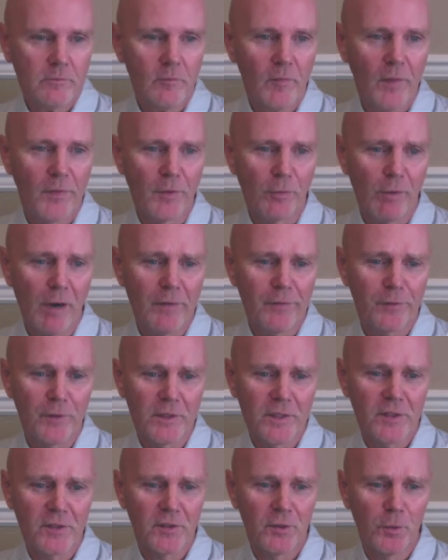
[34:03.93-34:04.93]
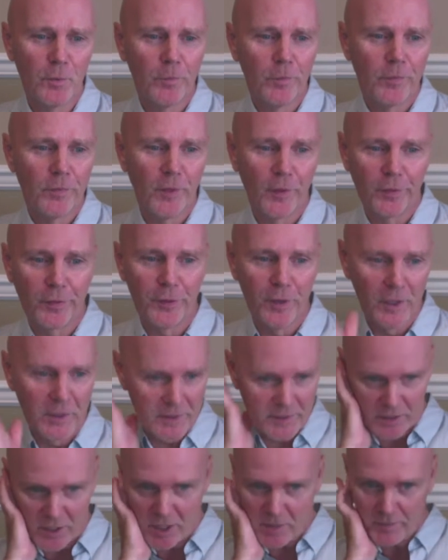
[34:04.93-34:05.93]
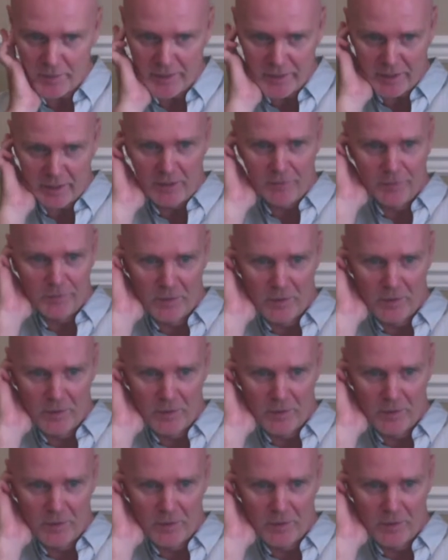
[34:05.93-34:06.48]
The reference to the third type here